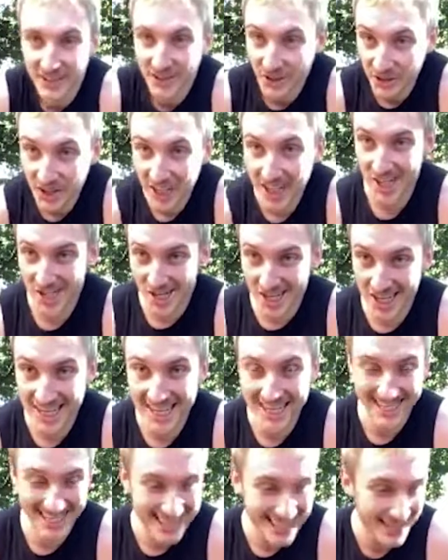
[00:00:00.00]
Good energy
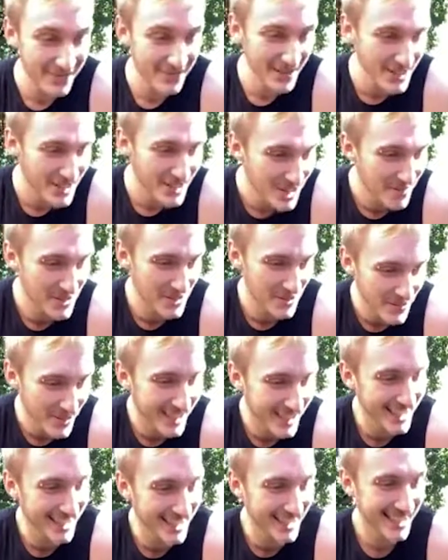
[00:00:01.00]
finish up this
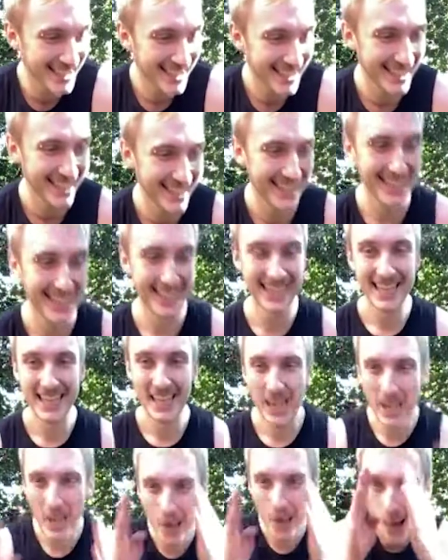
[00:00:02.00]
workout,
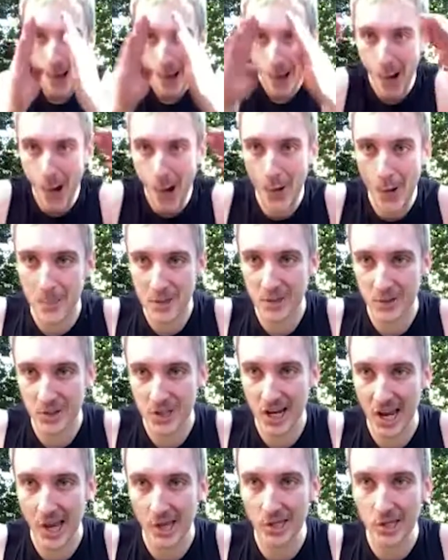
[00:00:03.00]
open your
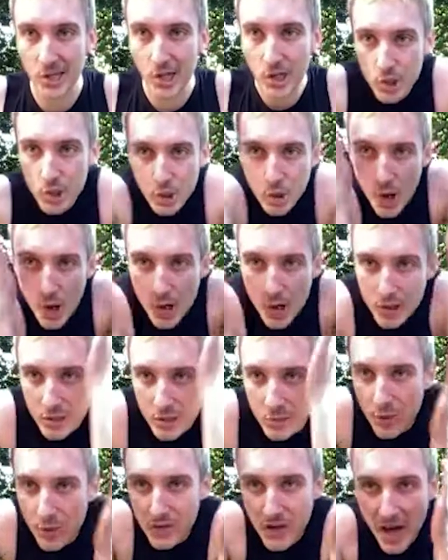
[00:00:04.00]
chest. Try not
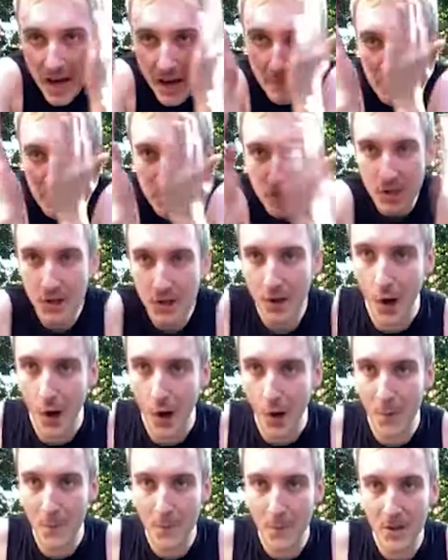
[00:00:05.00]
to move your arms.
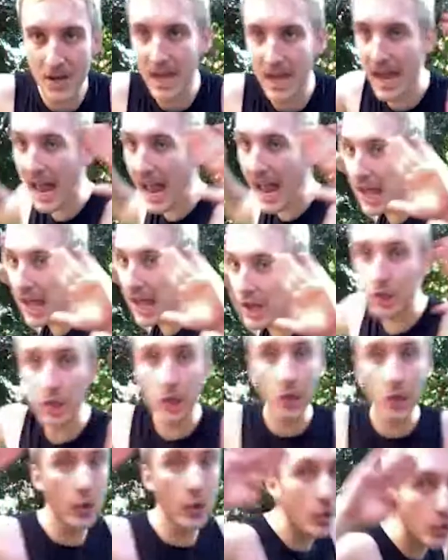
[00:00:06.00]
Open and
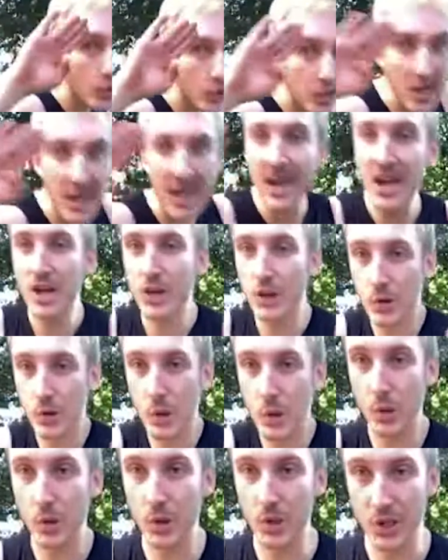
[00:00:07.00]
turn your
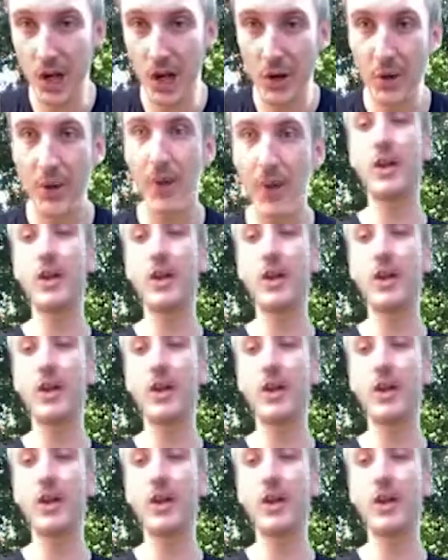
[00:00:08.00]
torso.